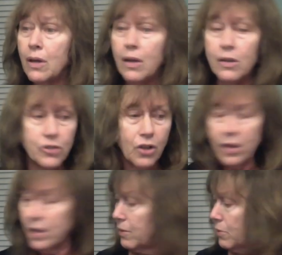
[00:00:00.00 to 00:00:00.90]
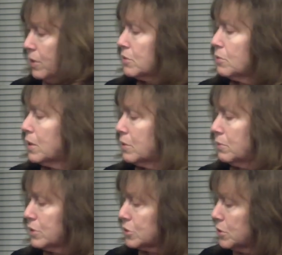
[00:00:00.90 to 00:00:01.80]
Charlotte, what
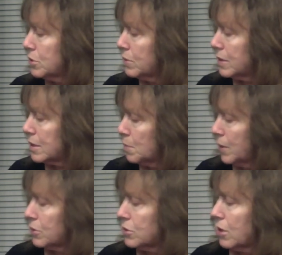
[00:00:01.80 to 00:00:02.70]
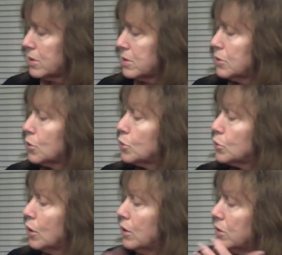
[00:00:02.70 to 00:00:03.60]
should we do when the speaker talks?
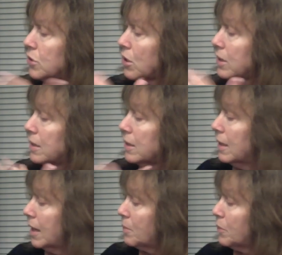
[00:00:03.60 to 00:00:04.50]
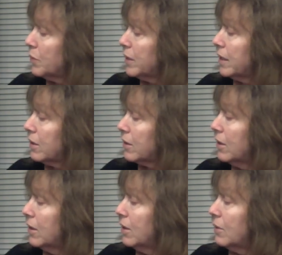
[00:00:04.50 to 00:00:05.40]
Charlotte, I'm over here.
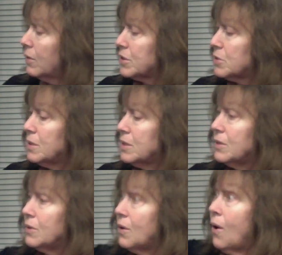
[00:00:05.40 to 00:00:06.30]
What should we do?